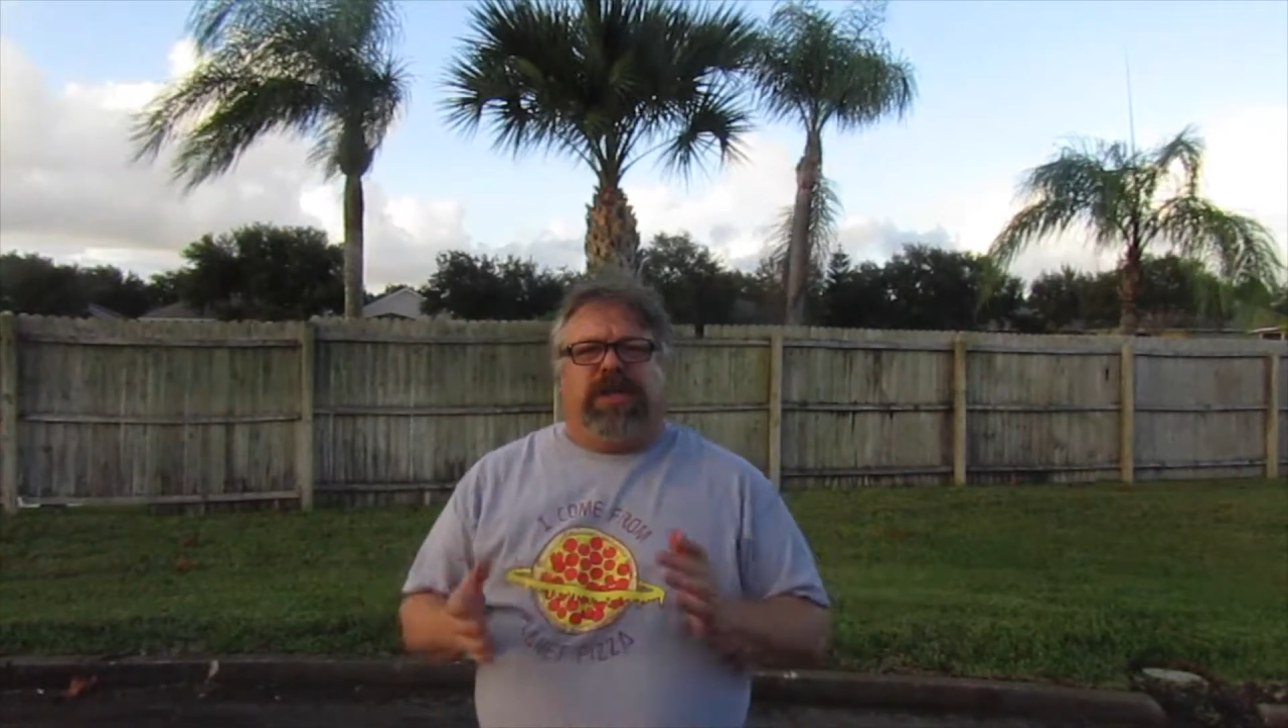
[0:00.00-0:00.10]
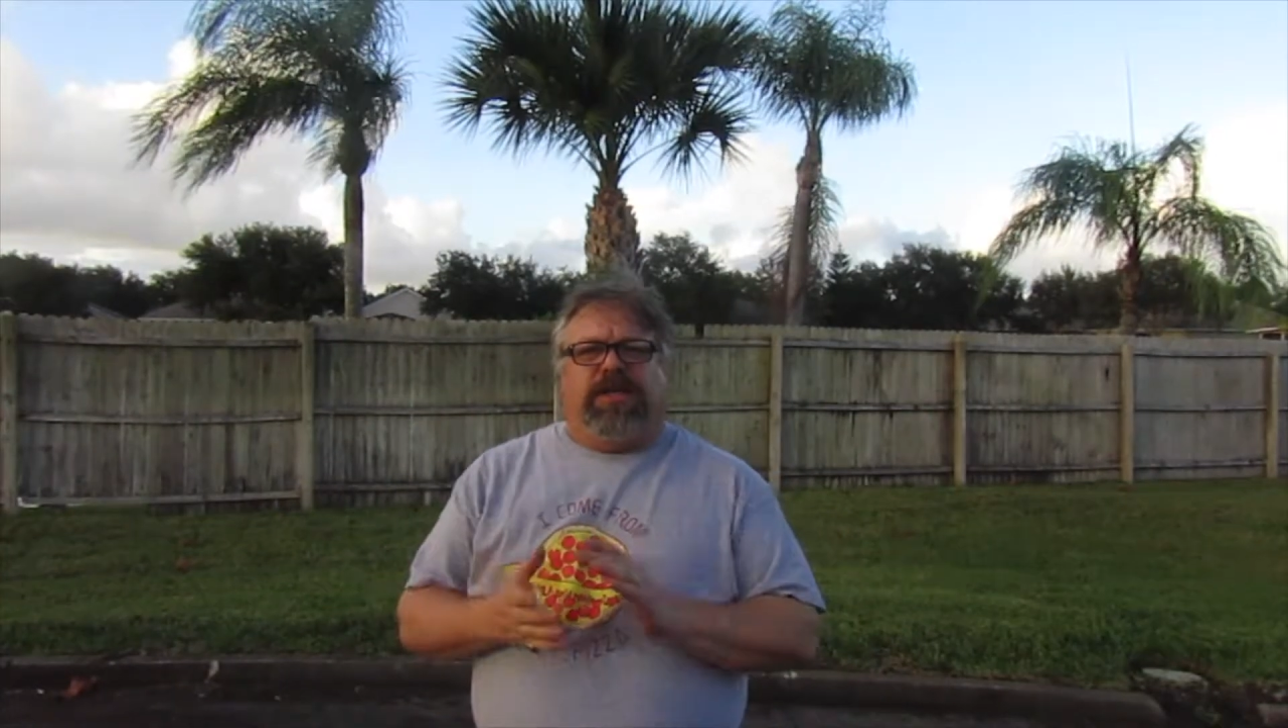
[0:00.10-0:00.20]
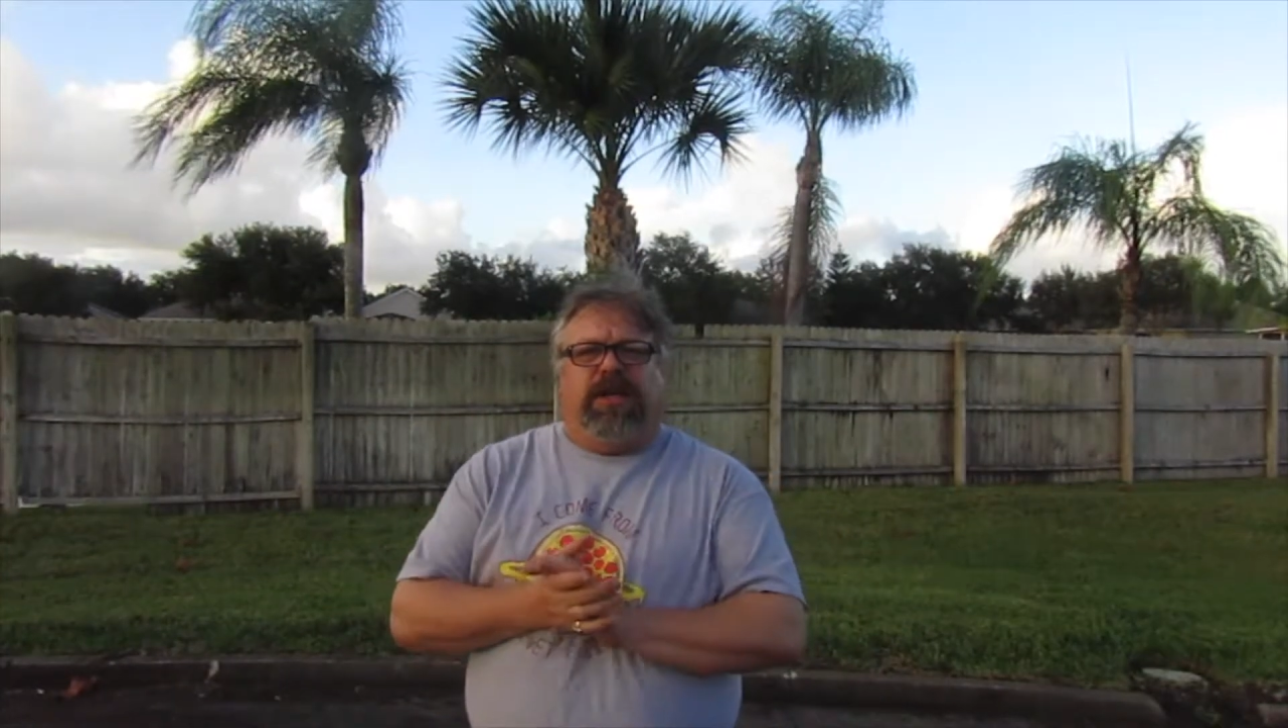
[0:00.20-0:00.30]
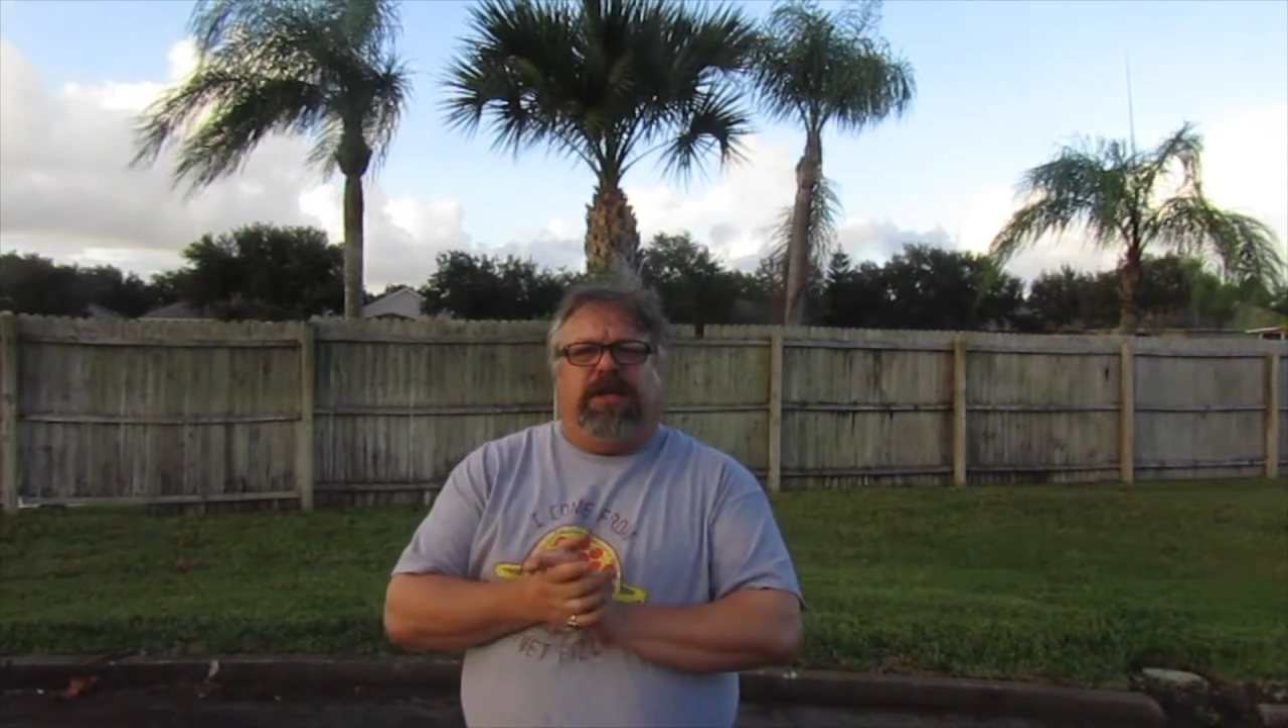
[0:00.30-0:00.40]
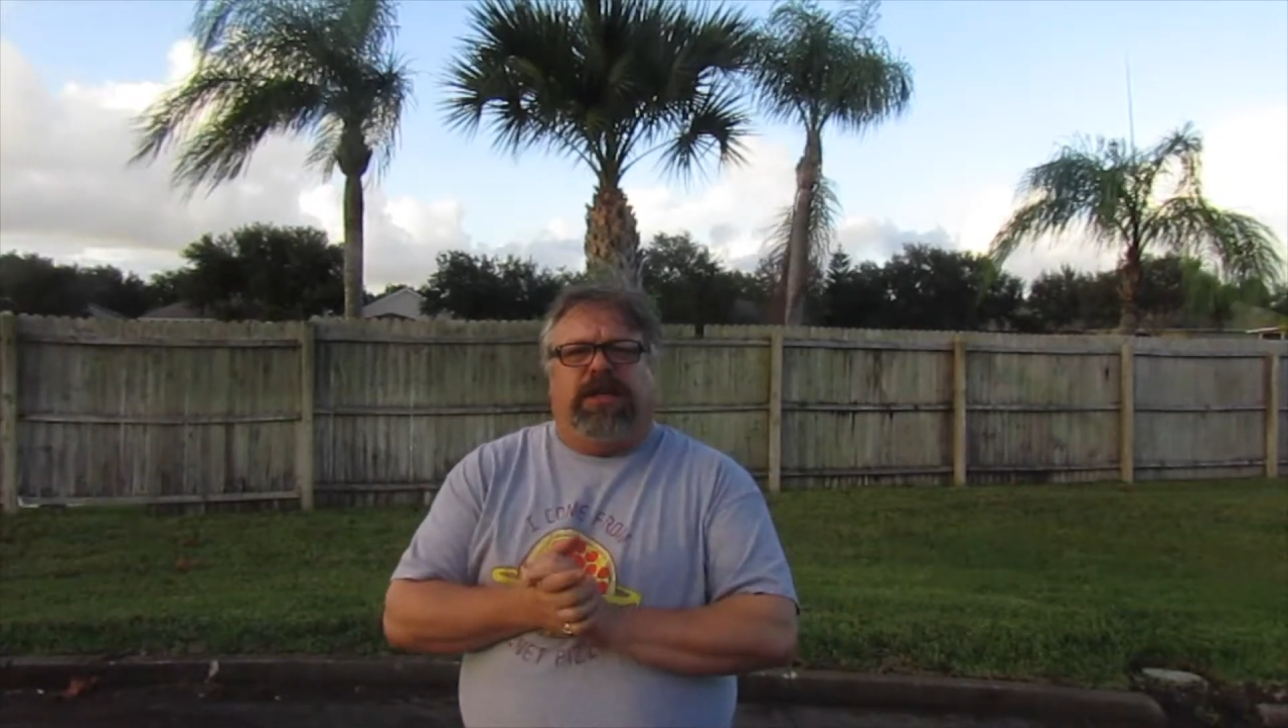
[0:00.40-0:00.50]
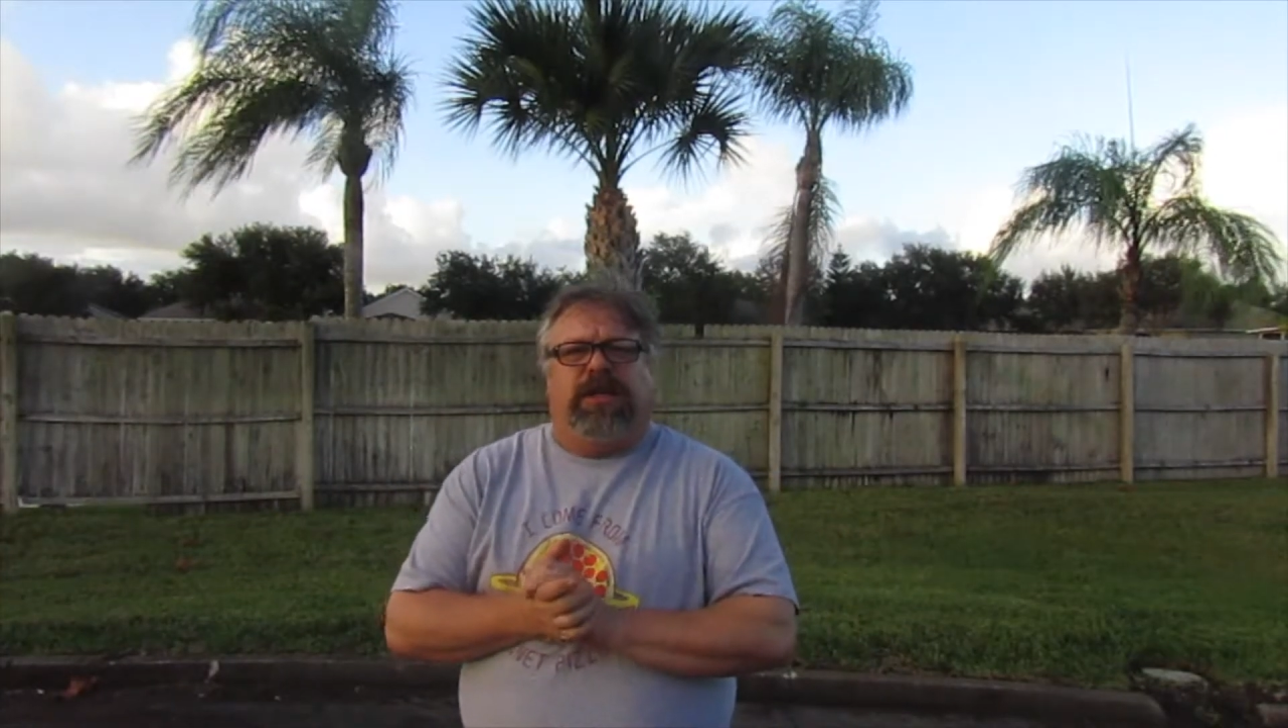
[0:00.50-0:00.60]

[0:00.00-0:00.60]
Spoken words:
got done